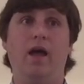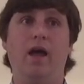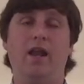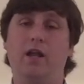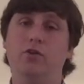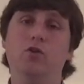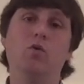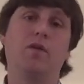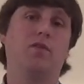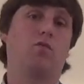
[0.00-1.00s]
And I knew
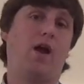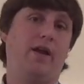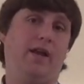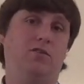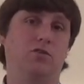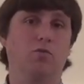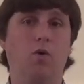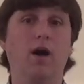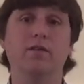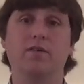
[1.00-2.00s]
what the right answer
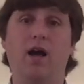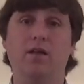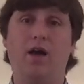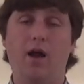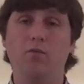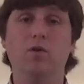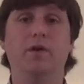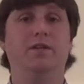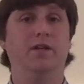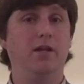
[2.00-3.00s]
was. I, I,
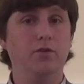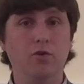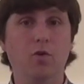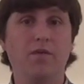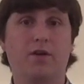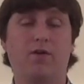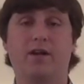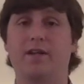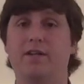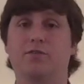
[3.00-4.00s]
really did. I knew what the
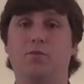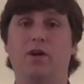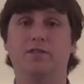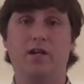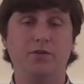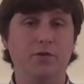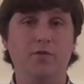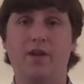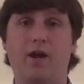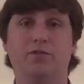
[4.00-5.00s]
correct answer was. I
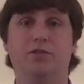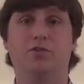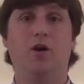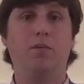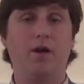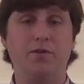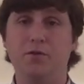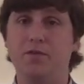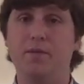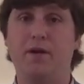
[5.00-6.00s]
knew that I was in trouble. I
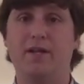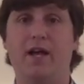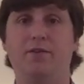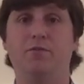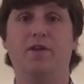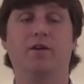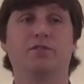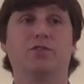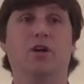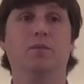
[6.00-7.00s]
knew that my dad knew that I
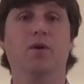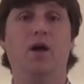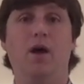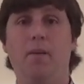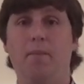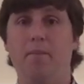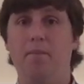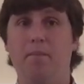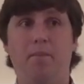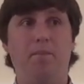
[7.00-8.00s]
was in trouble.
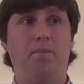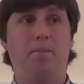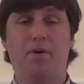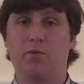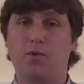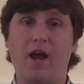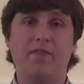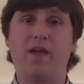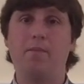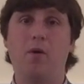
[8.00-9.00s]
But right
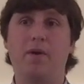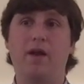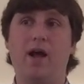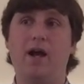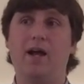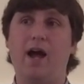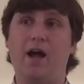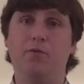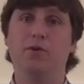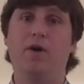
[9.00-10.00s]
in that moment, I, I
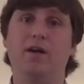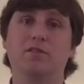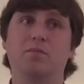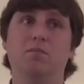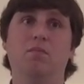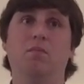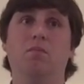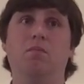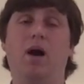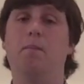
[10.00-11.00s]
realized
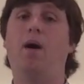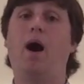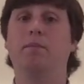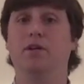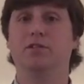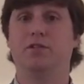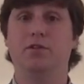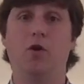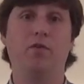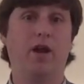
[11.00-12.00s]
my mom doesn't
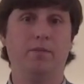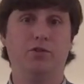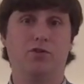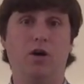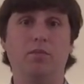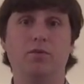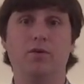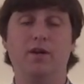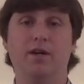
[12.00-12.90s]
know that I'm in trouble.